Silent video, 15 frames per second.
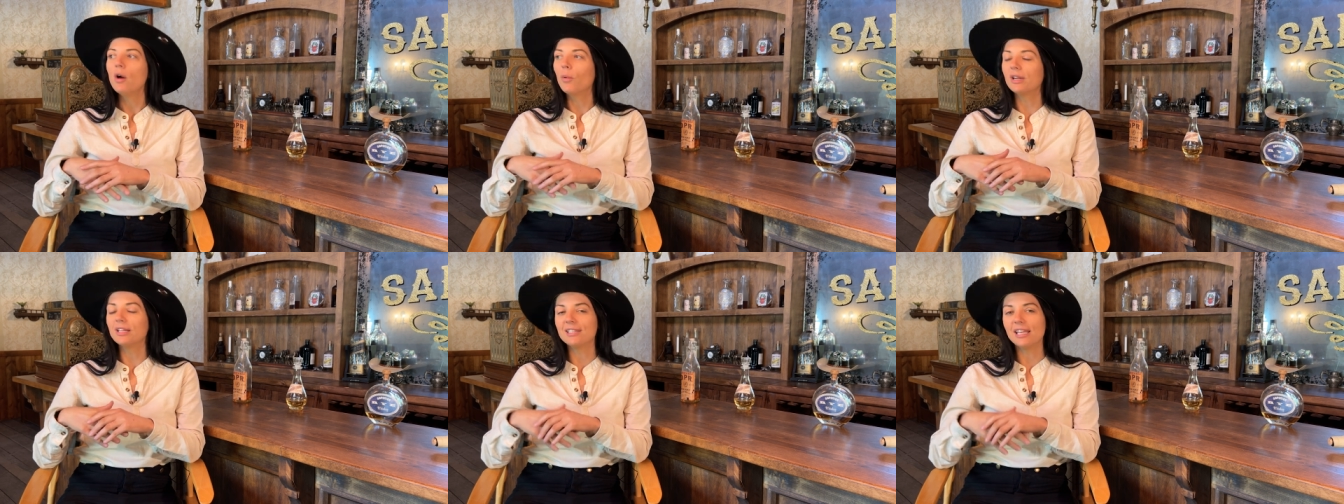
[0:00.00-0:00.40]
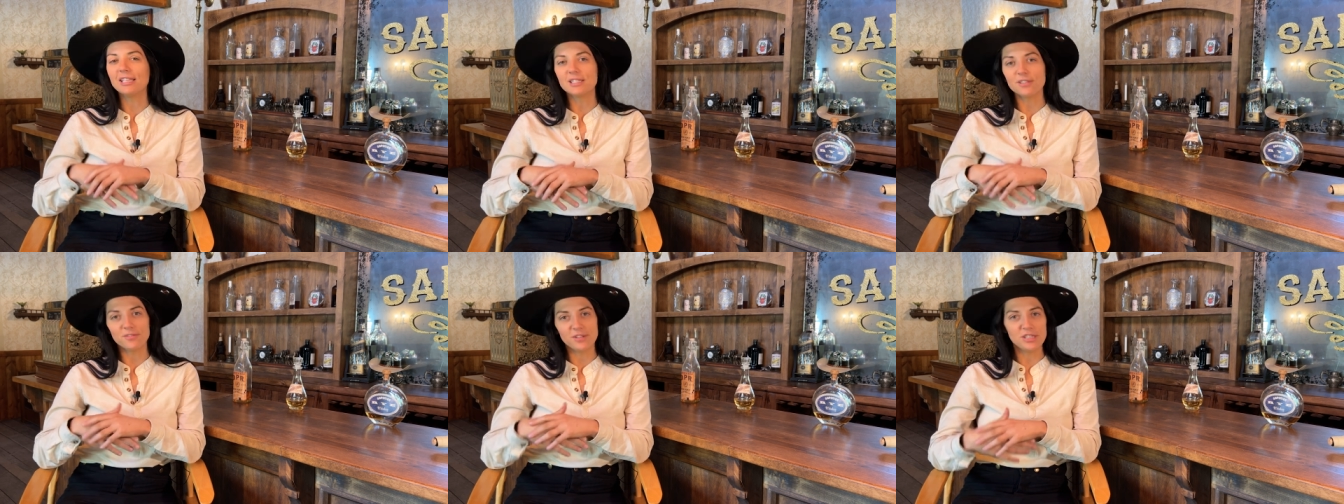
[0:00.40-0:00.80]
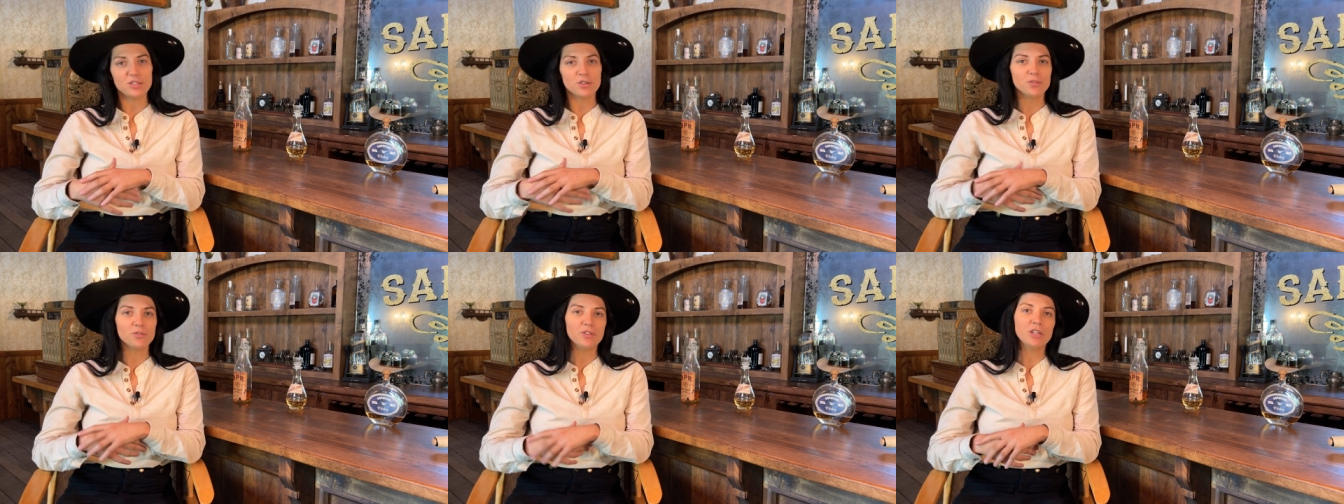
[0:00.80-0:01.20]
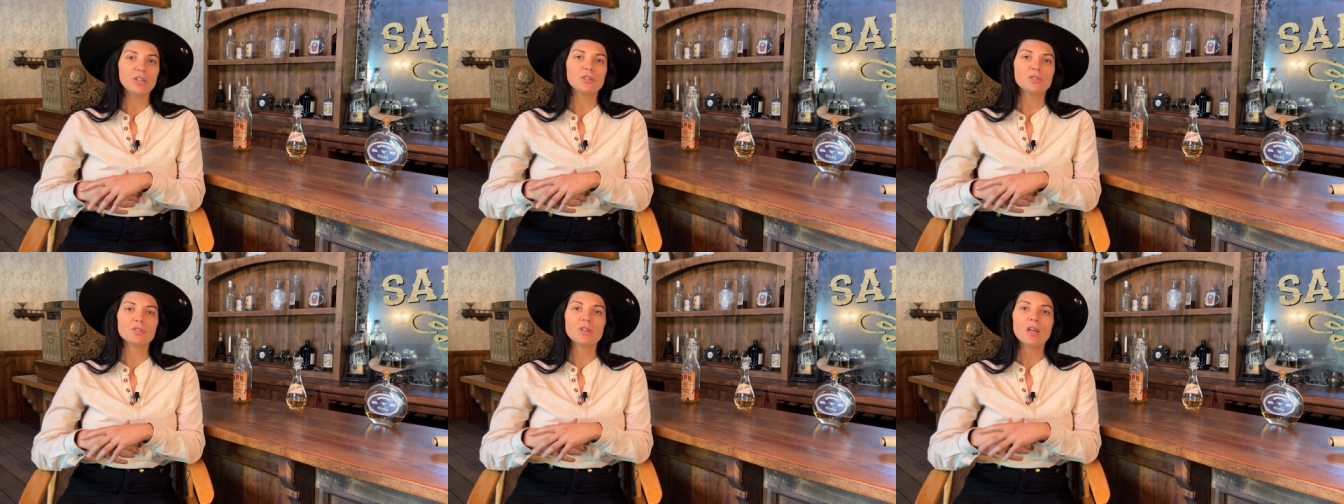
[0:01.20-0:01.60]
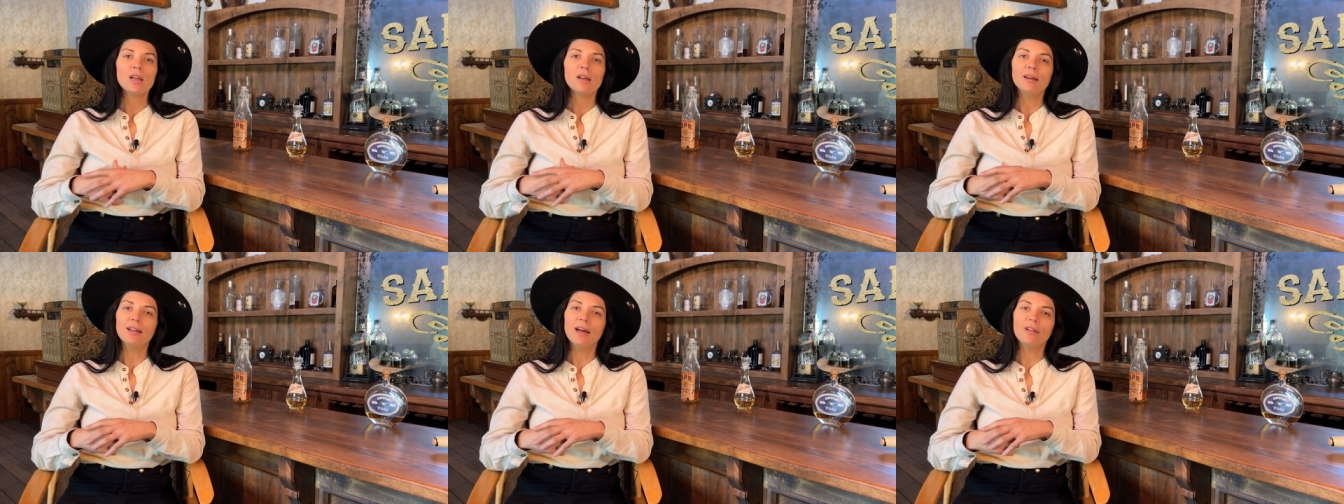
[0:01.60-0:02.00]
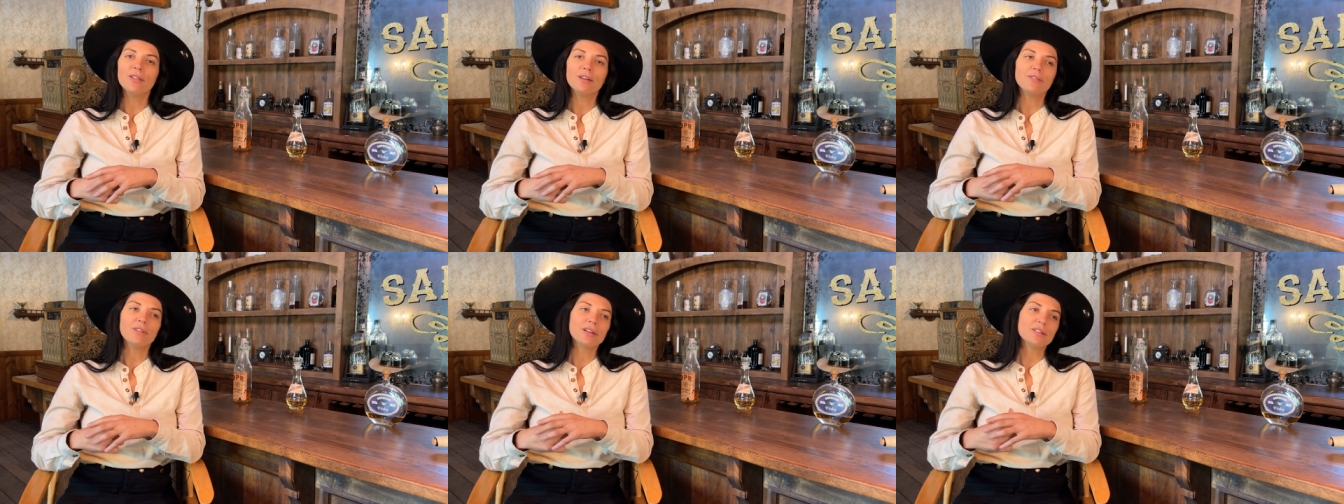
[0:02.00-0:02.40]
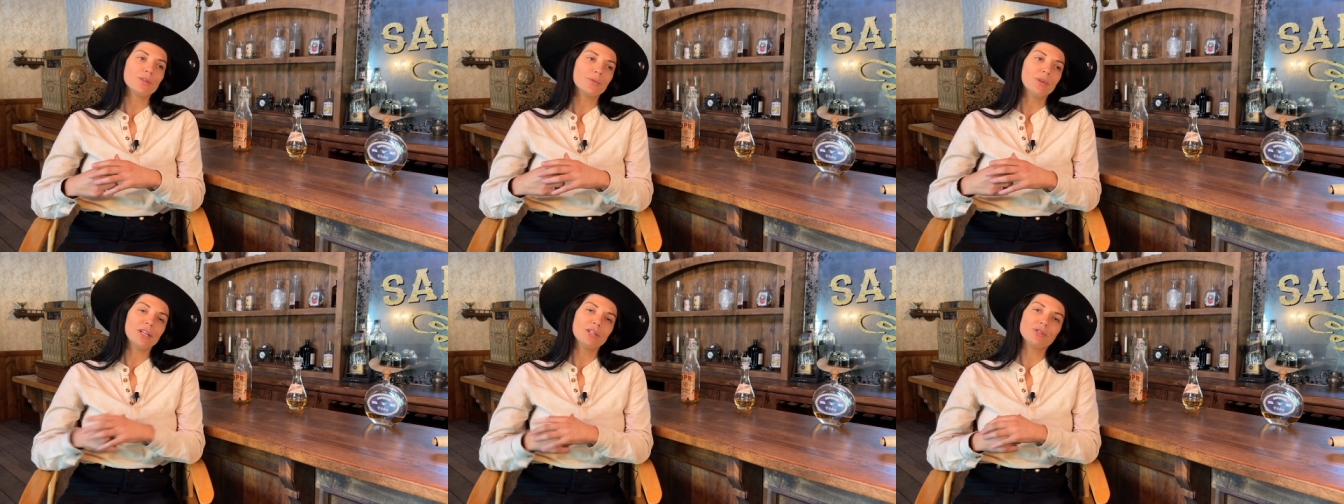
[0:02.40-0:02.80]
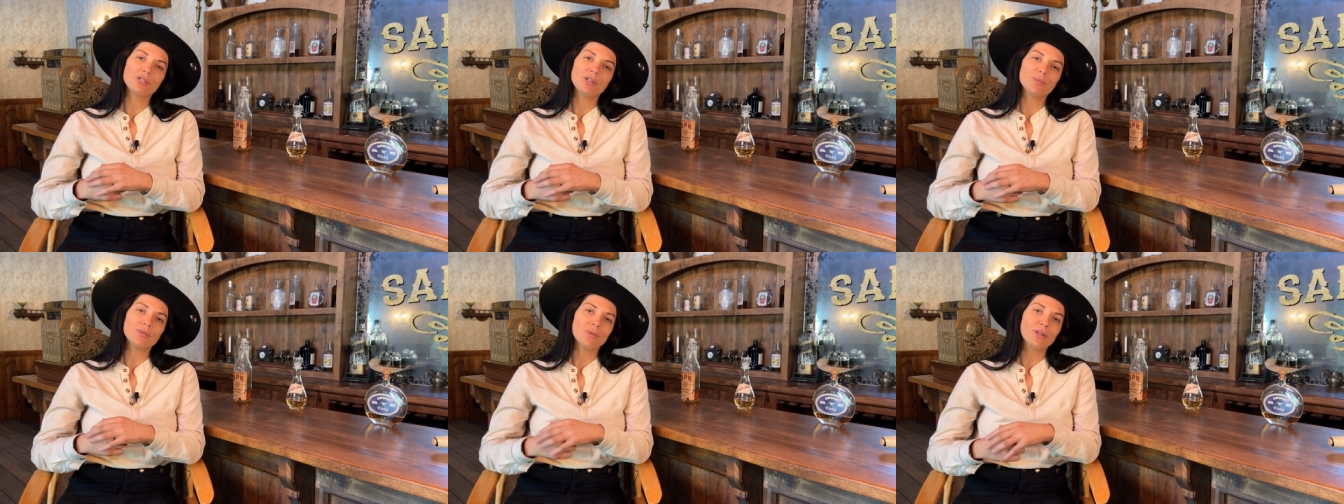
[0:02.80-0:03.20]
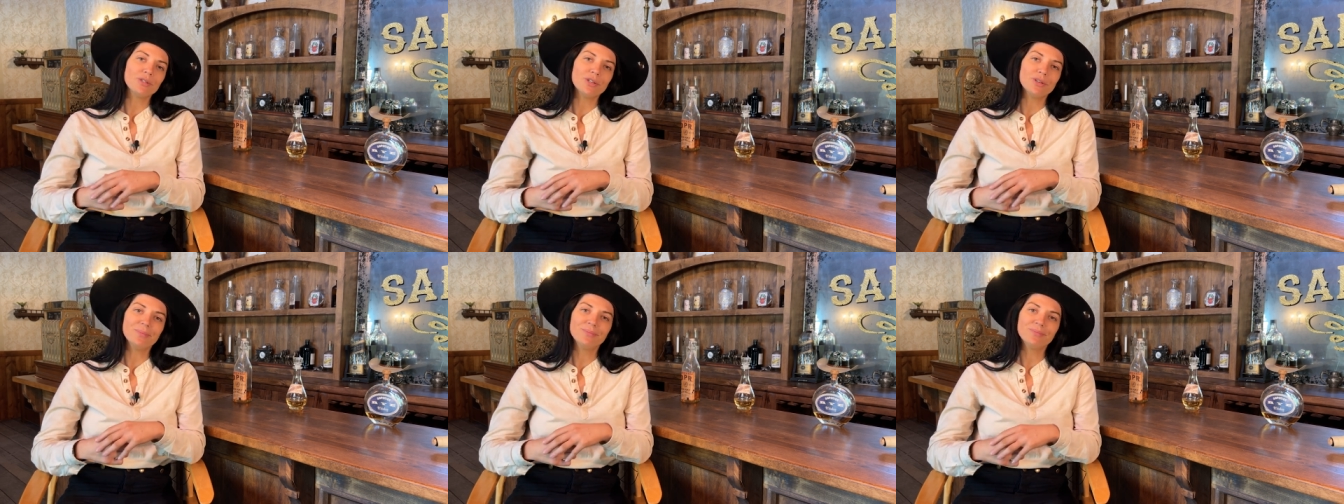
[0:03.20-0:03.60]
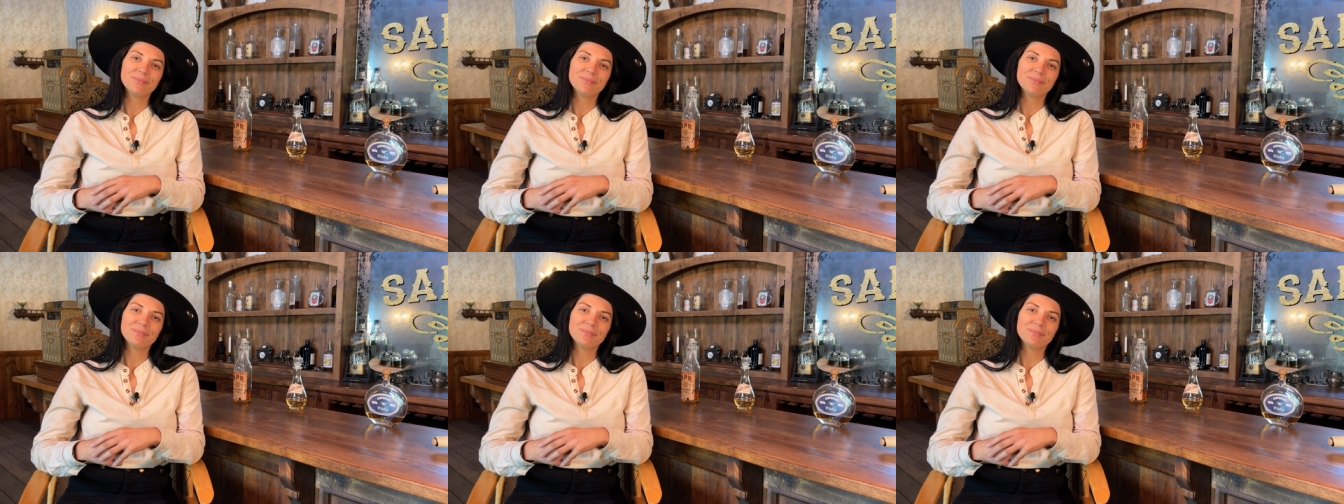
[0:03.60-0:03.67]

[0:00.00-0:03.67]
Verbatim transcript: what it takes to face your fears and how that affects the relationships around you